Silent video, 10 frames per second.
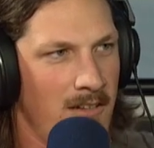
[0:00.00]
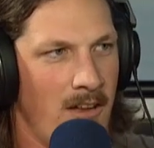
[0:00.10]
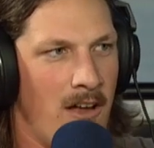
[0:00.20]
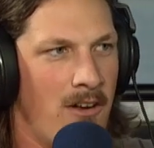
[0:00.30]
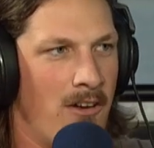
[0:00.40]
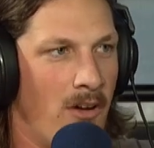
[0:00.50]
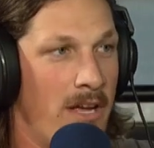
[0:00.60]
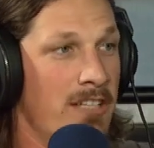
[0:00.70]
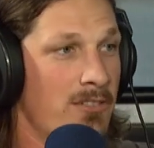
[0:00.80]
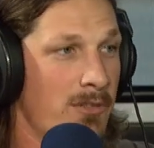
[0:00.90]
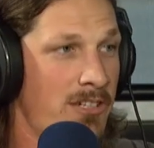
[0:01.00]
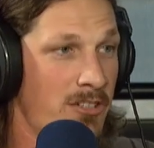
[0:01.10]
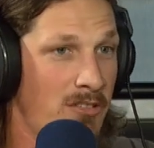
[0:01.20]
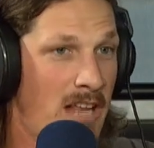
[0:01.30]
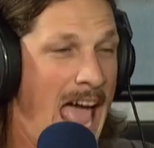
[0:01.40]
No. History,
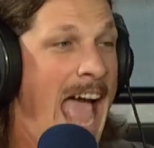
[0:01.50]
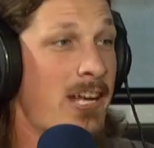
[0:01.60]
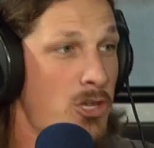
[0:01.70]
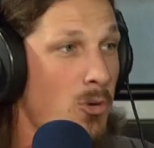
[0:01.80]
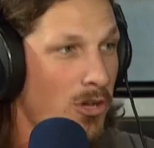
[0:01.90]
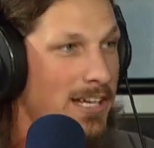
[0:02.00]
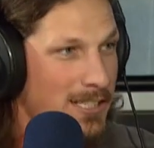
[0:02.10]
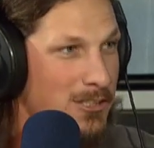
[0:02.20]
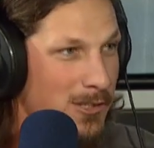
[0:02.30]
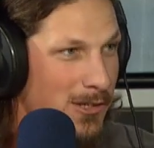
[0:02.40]
just actual history.